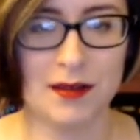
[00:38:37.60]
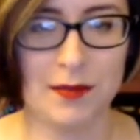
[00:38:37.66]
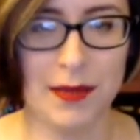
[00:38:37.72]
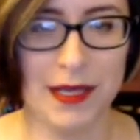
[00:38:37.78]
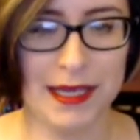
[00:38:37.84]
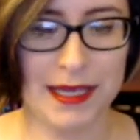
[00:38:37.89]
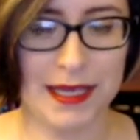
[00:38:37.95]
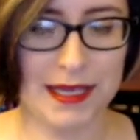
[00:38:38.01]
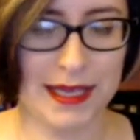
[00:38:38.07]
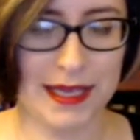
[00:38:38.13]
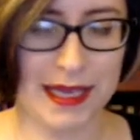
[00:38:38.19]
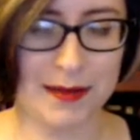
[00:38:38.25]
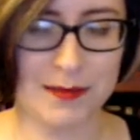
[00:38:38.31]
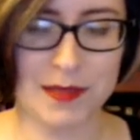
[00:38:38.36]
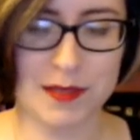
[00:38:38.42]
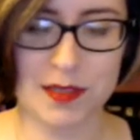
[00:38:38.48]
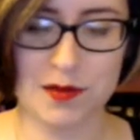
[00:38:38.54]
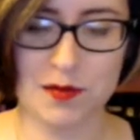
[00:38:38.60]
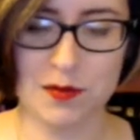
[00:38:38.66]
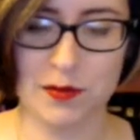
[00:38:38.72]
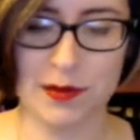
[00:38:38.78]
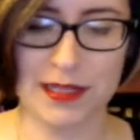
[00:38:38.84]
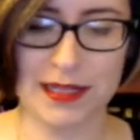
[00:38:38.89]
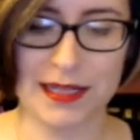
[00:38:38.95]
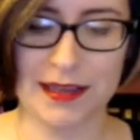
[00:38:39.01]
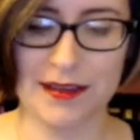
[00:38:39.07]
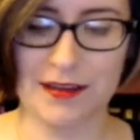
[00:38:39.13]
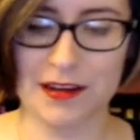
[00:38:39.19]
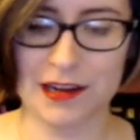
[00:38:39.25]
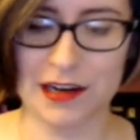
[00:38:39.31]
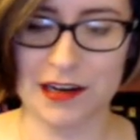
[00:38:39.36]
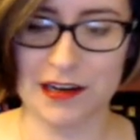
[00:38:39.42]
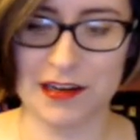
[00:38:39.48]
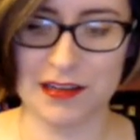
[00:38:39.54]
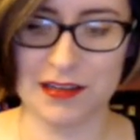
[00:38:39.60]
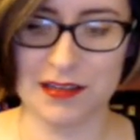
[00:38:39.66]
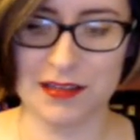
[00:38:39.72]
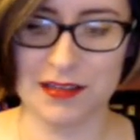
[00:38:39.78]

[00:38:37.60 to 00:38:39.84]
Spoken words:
Making games is really hard.